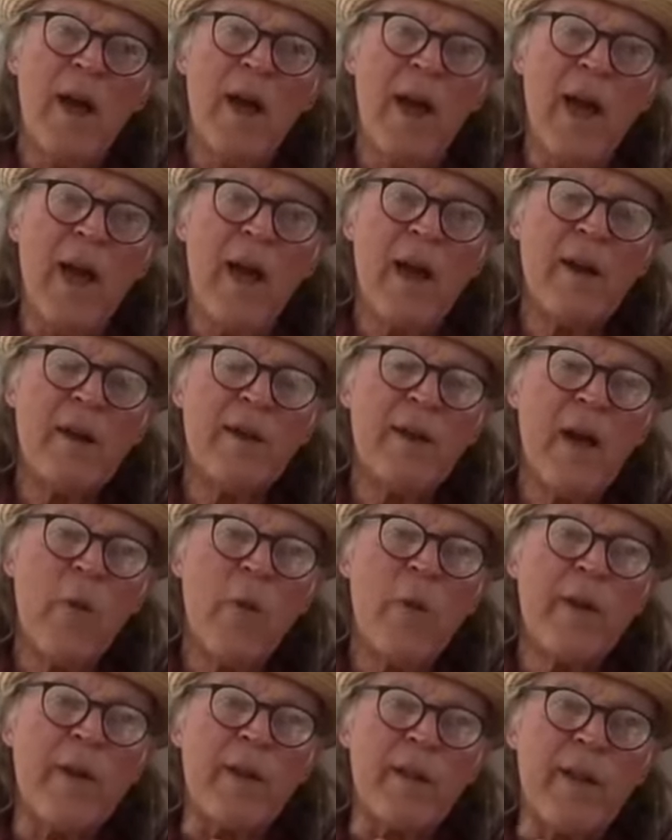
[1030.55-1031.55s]
And uh,
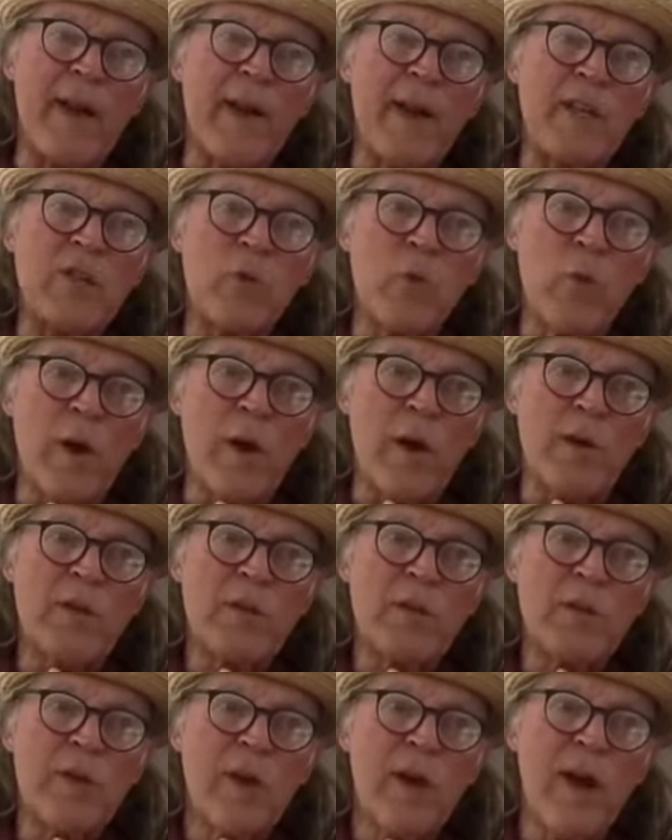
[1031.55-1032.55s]
one of the latest
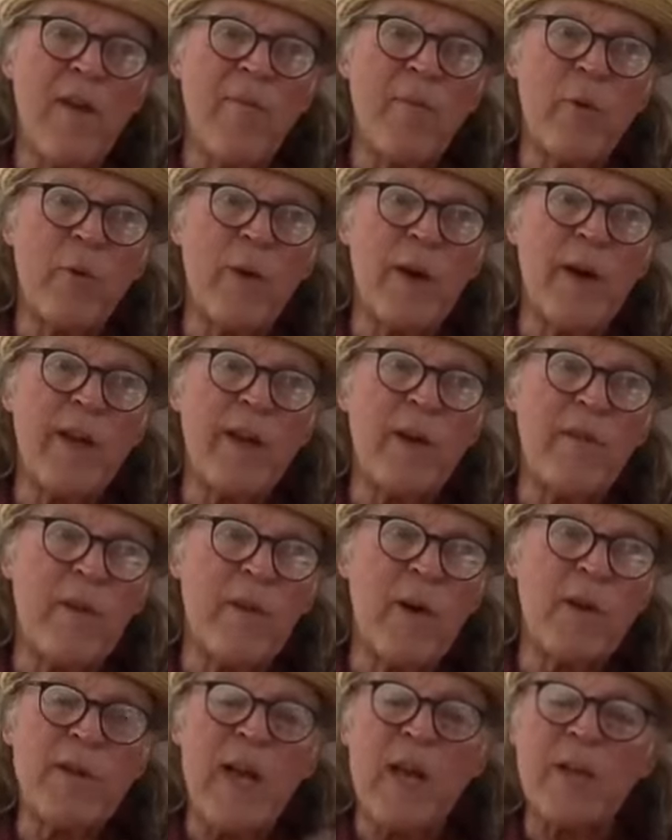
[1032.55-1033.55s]
works I've been reading of
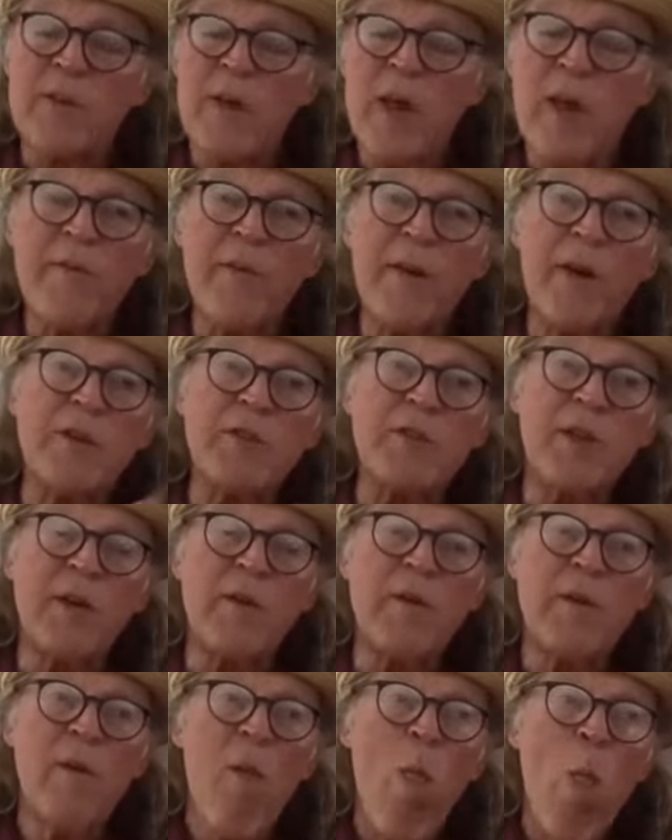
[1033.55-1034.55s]
hers, actually, I finished
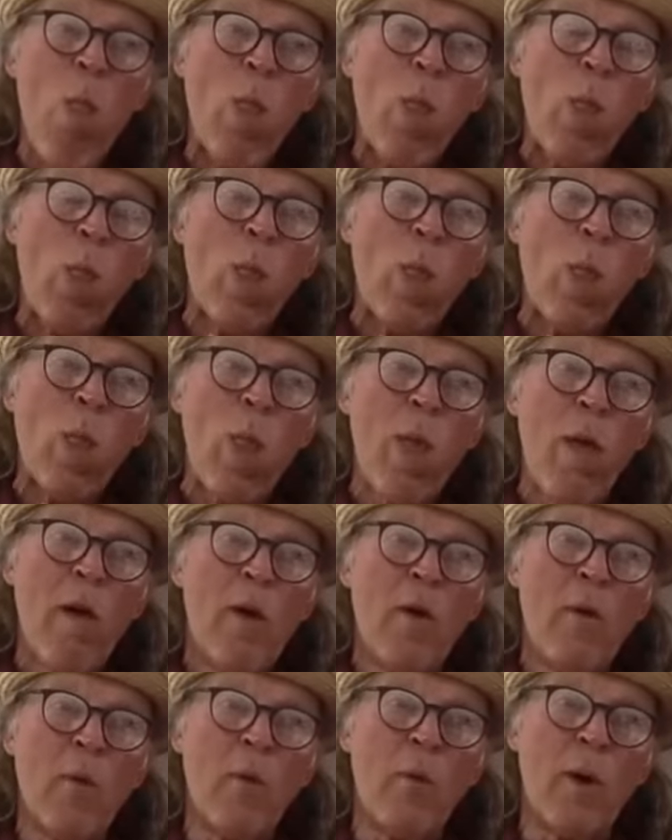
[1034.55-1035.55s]
it,
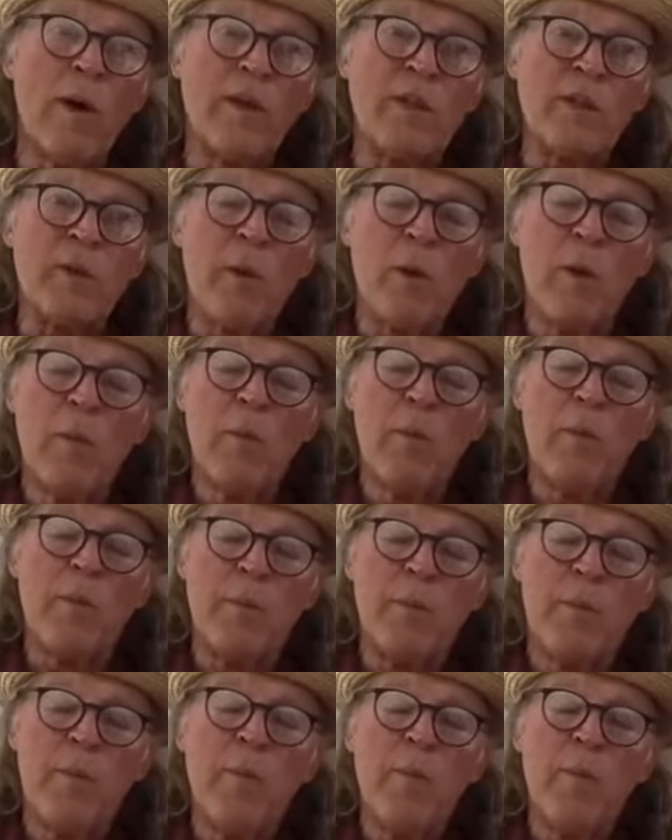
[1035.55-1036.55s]
was
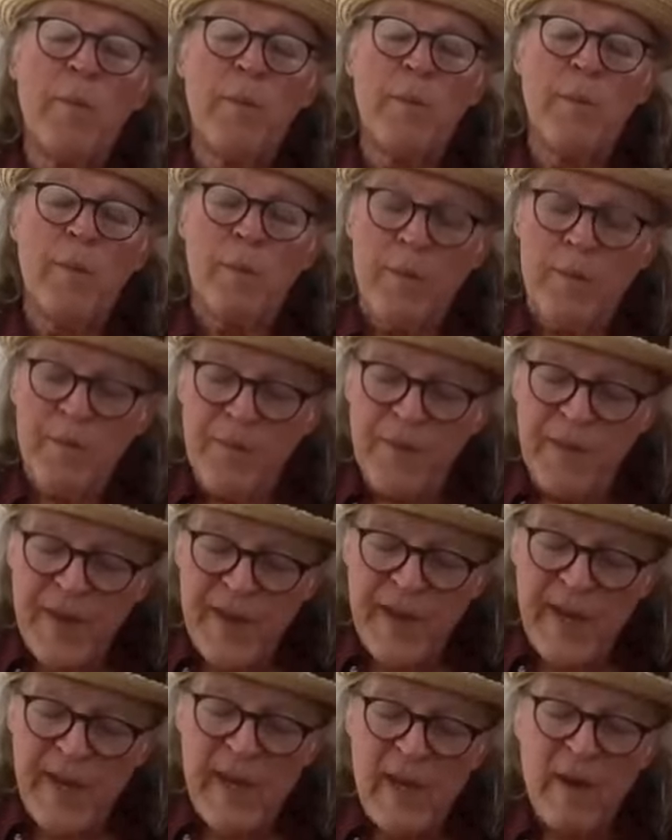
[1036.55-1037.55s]

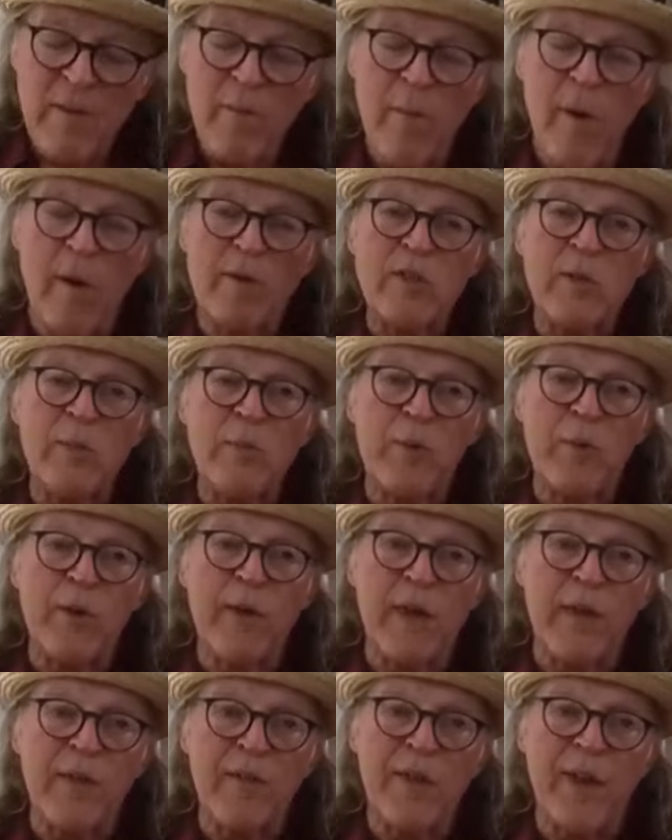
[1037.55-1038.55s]
the most
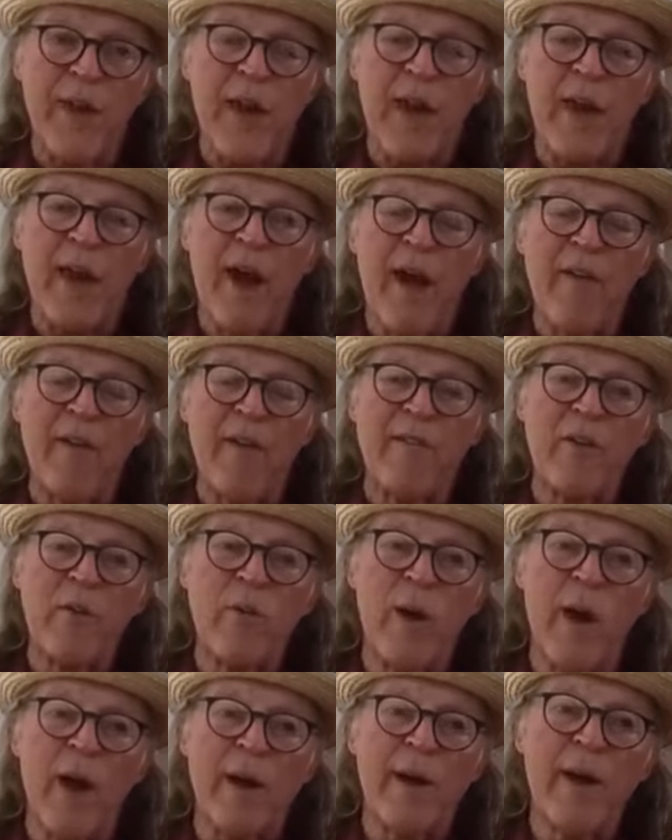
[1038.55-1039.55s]
brilliant thing I've ever
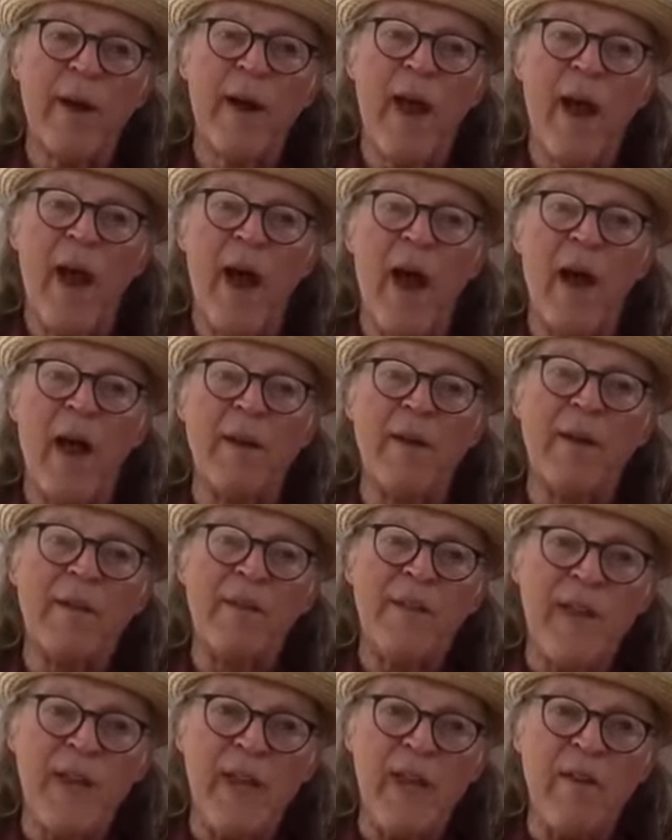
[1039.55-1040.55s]
read
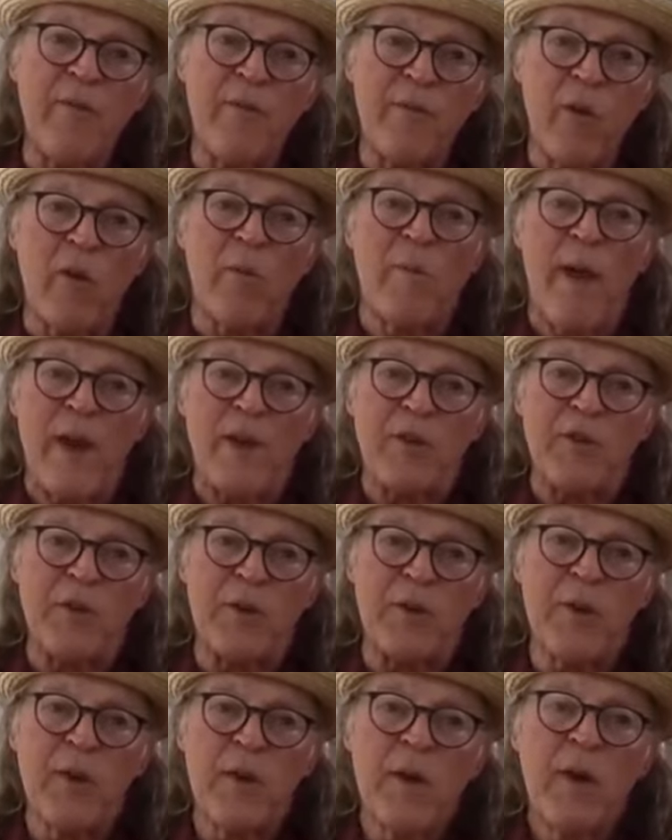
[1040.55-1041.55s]
on the
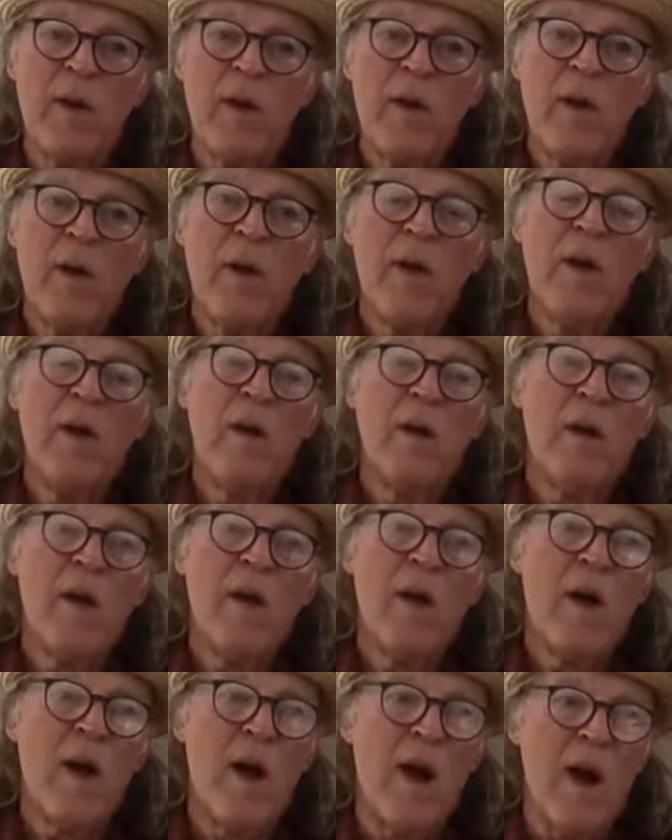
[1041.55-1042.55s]
formation
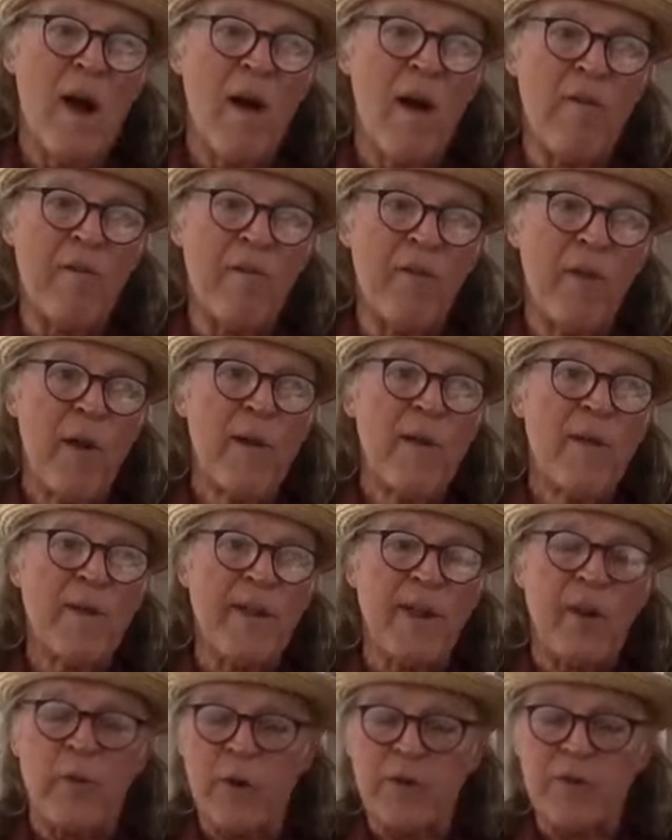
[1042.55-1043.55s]
of
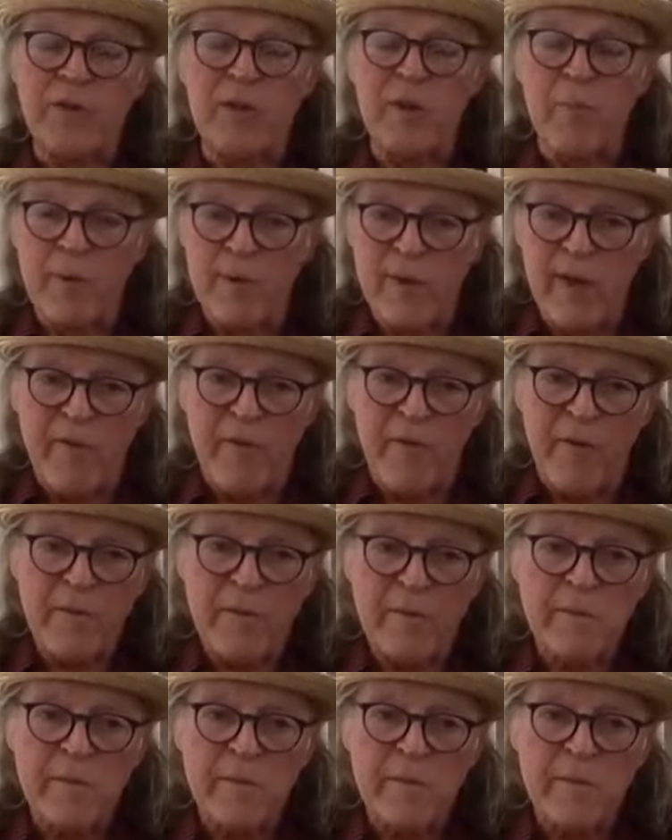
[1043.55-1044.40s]
the Christian belief.